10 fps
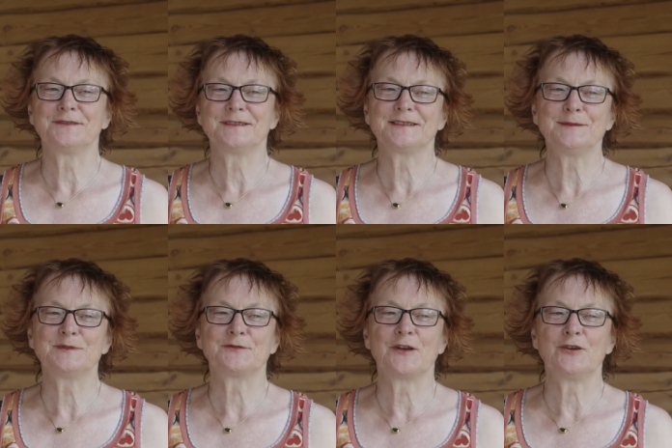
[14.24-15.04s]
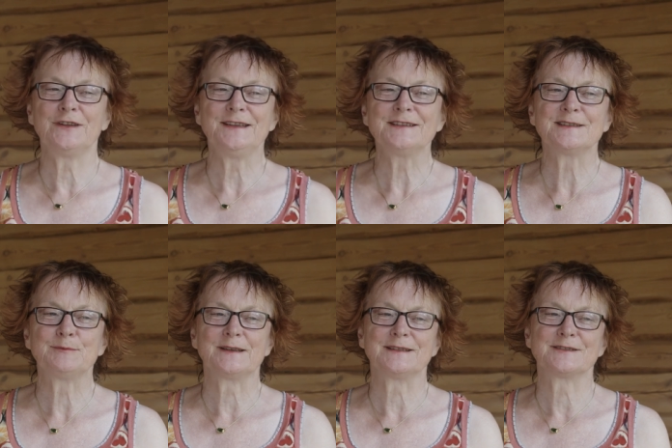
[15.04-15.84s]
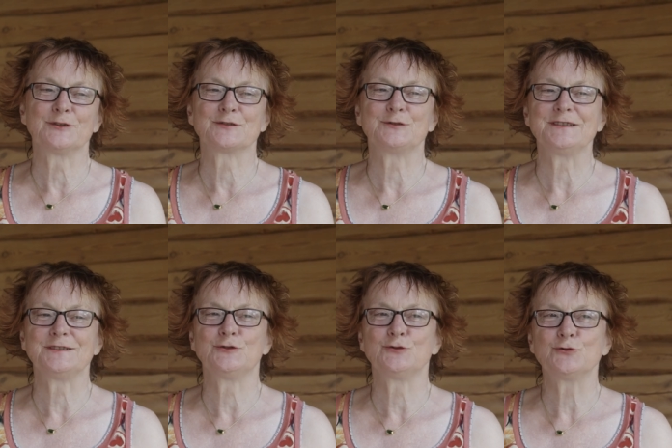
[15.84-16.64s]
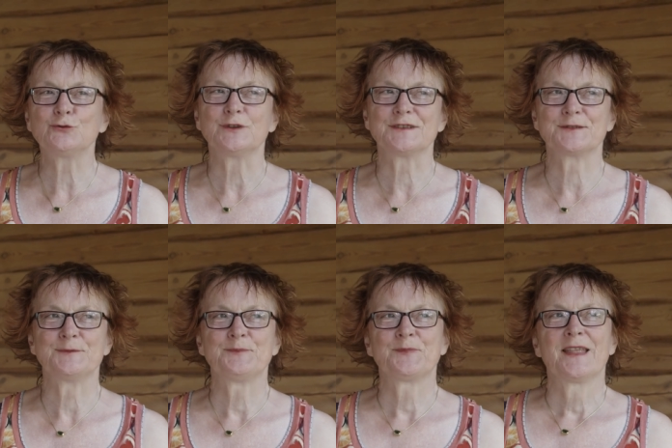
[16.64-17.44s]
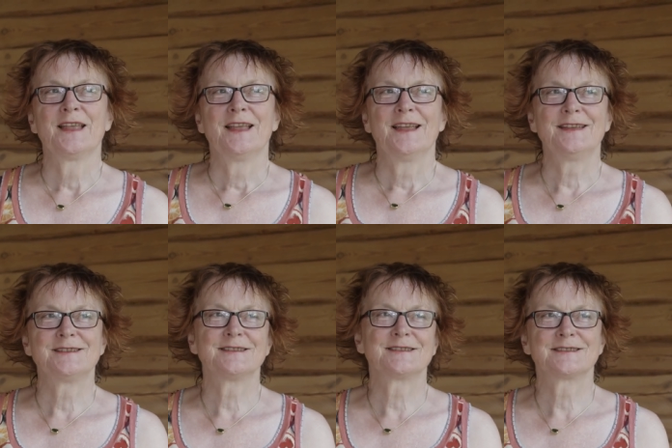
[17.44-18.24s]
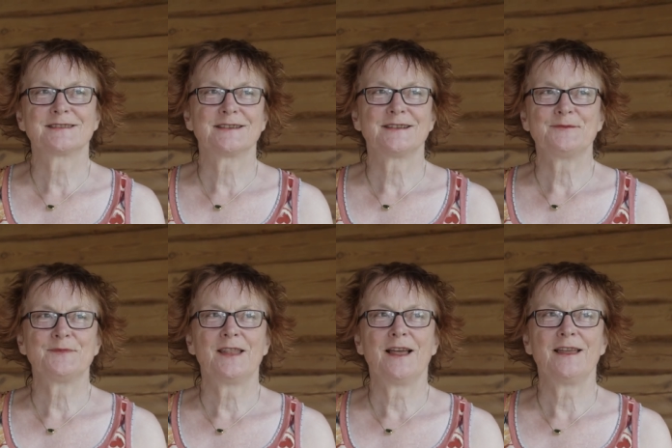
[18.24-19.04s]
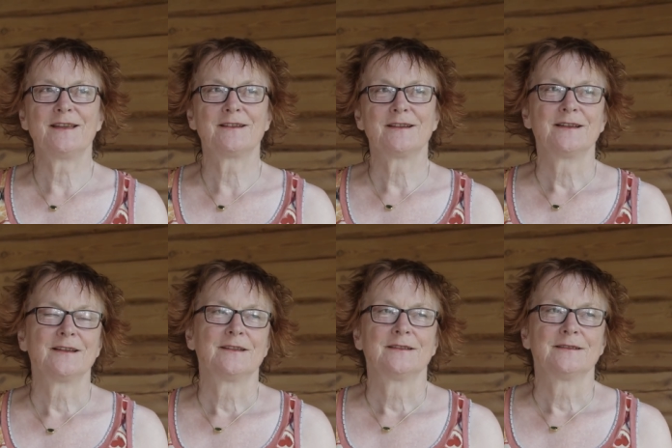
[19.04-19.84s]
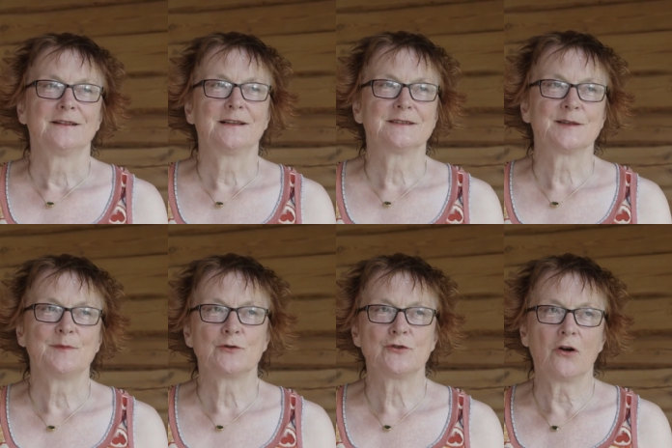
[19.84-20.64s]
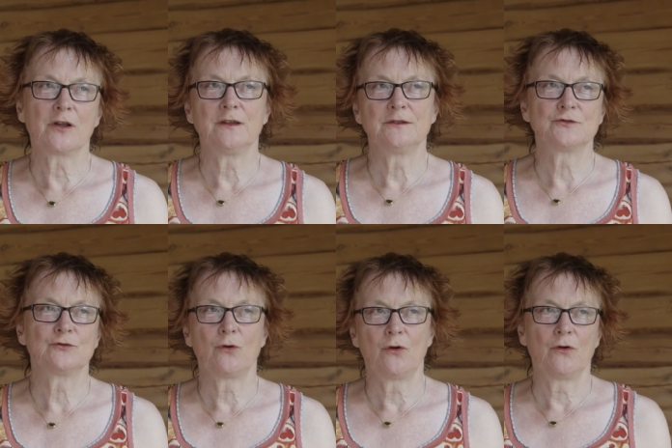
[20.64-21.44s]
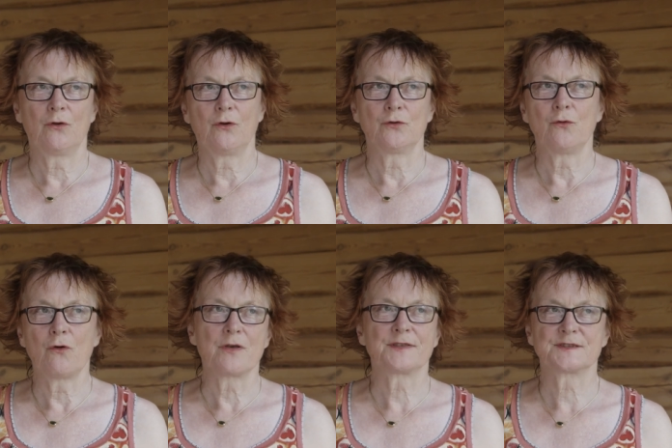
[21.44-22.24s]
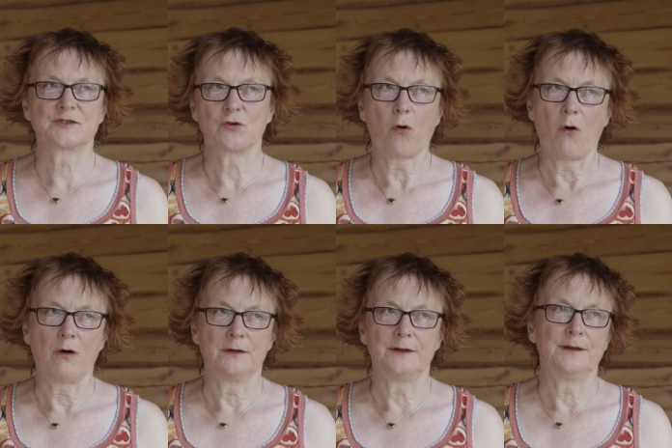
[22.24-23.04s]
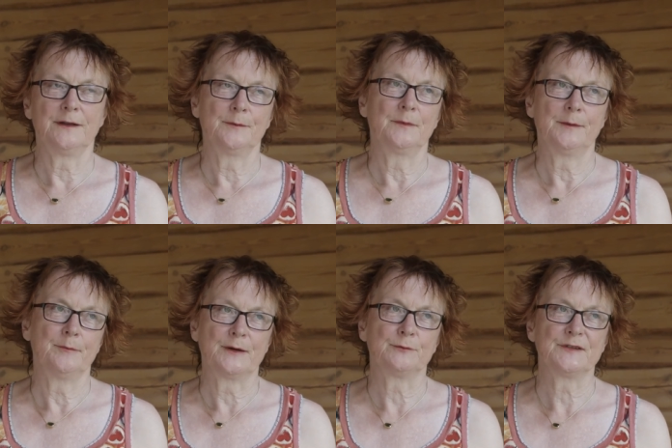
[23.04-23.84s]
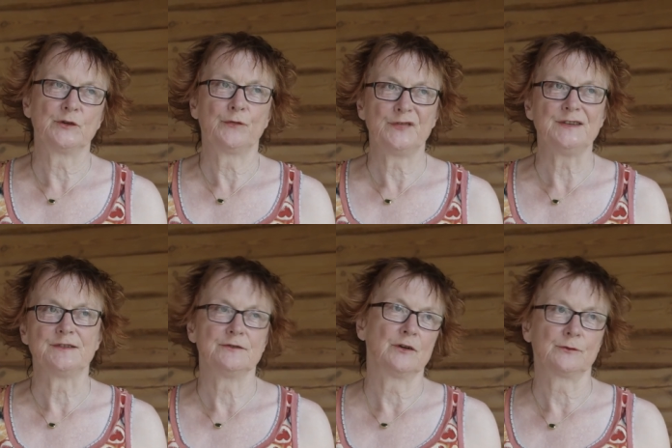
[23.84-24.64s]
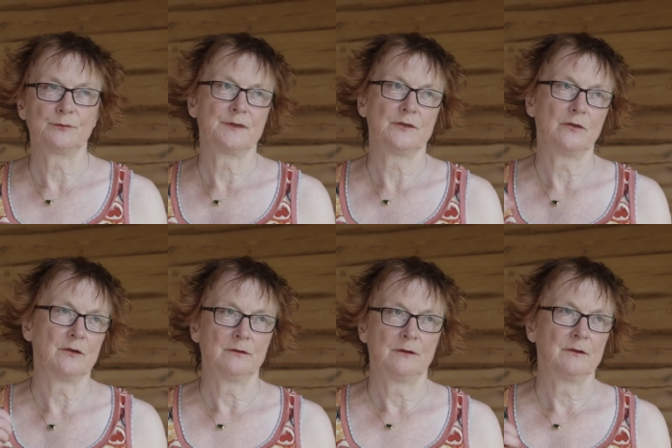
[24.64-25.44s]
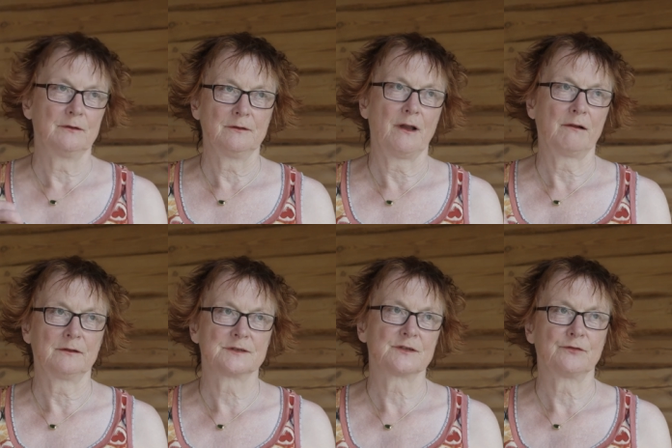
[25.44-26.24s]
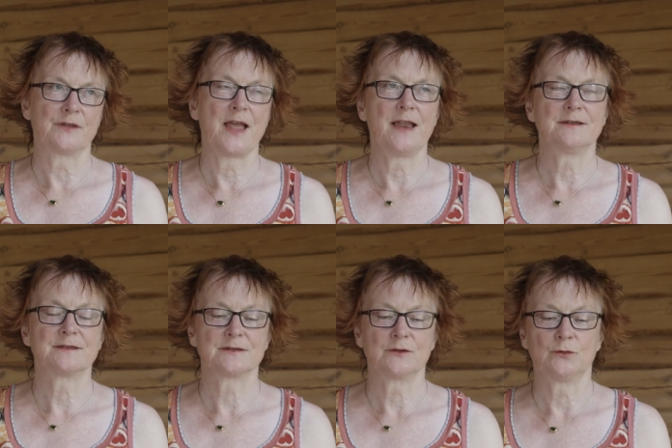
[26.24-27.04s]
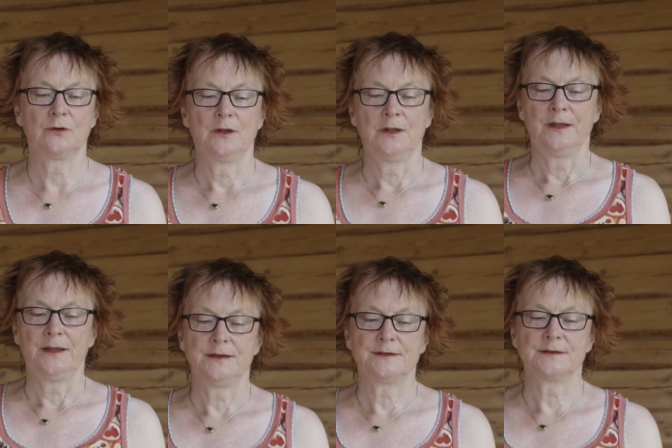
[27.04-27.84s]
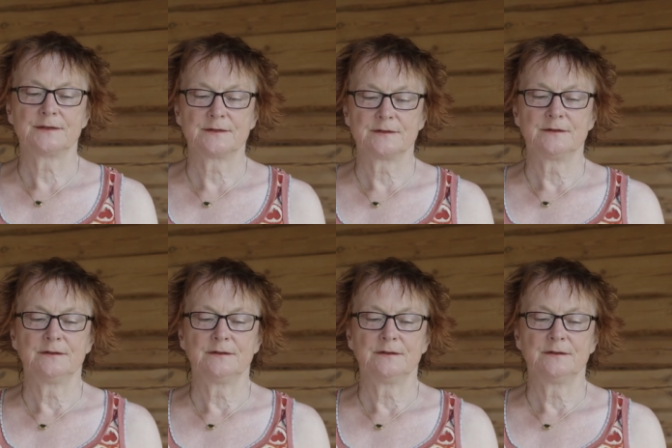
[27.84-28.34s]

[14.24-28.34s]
seems very easy, but it's not so easy to do it. It is like somehow knocking on Earth's door, but with your feet, not with your knuckles of the hands. So it is.